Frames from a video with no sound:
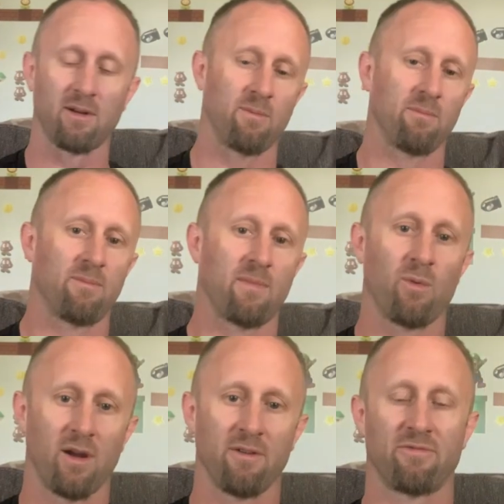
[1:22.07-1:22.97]
My, my
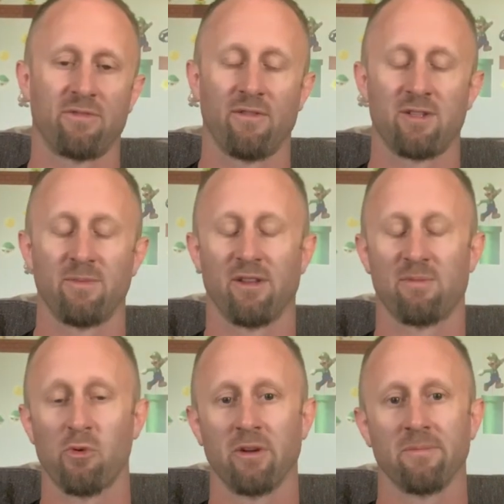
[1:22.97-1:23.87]
wife gave it to me
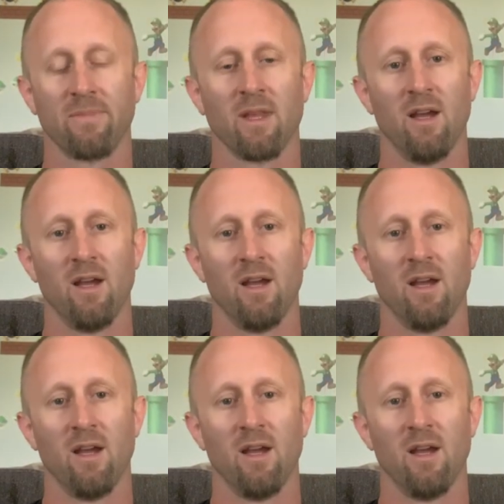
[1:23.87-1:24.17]
this morning.